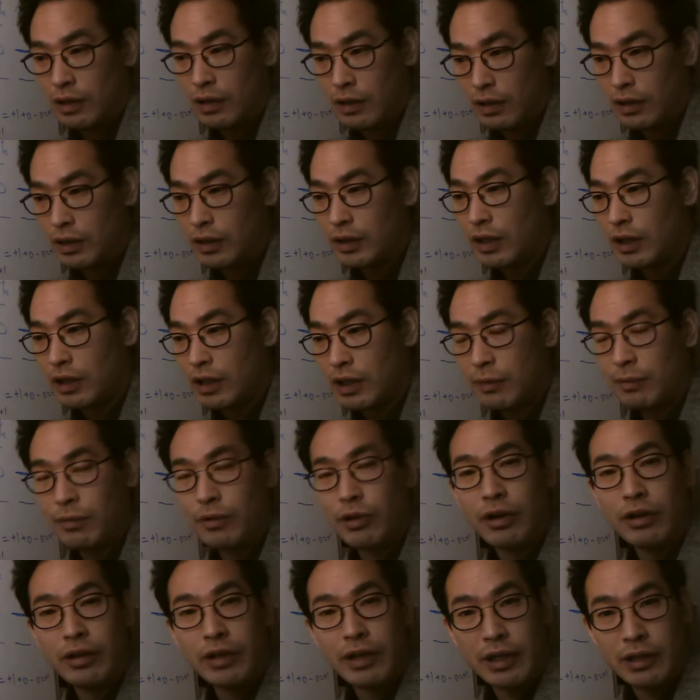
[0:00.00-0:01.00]
it can keep
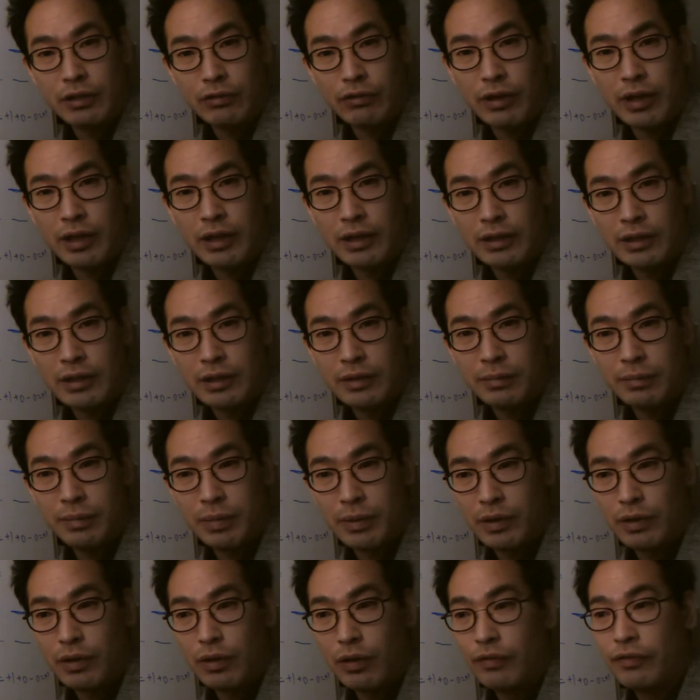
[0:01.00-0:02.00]
running, right?
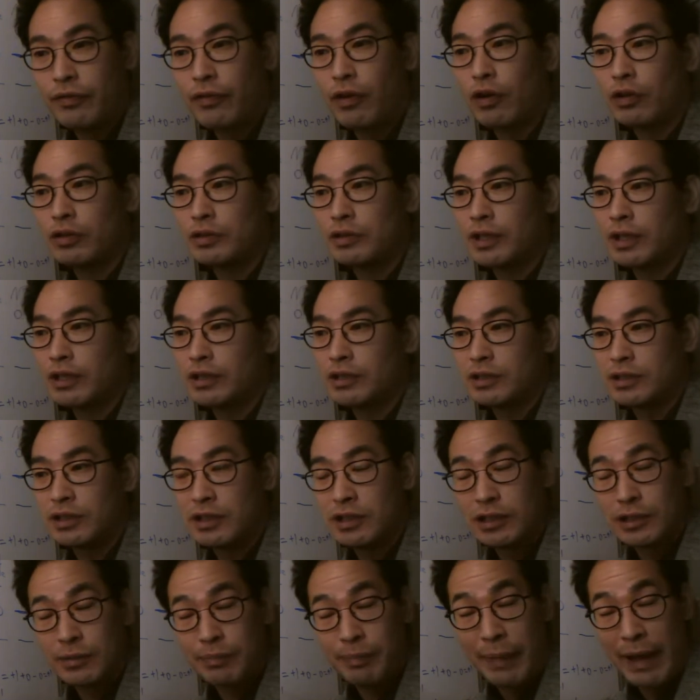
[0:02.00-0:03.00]
But of course, there's
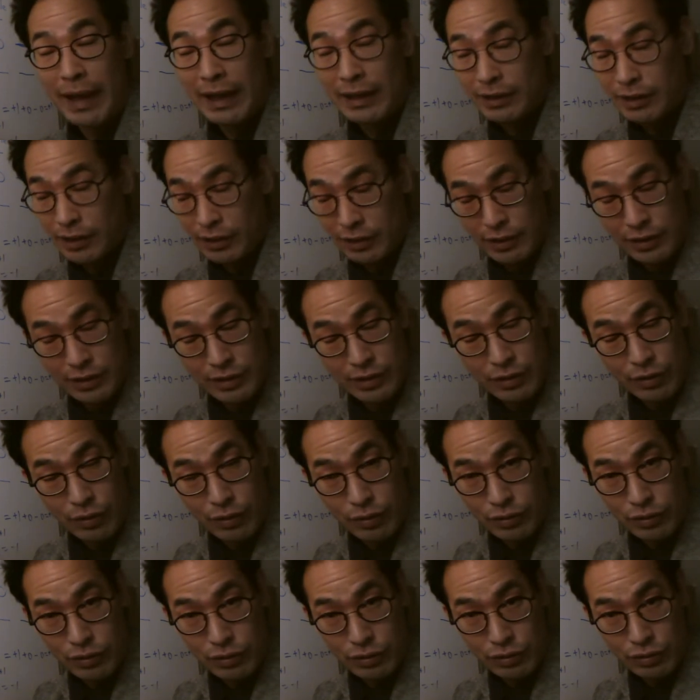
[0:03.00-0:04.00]
this maintenance
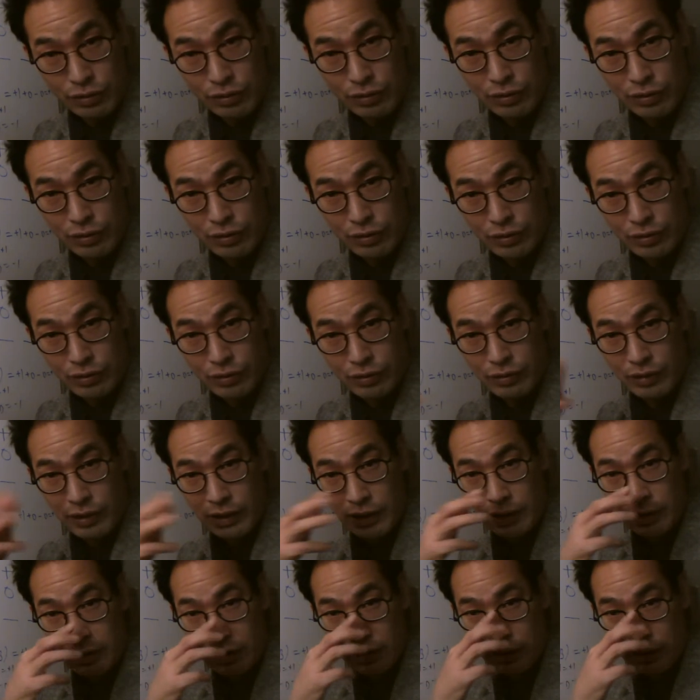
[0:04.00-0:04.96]
cost too, right?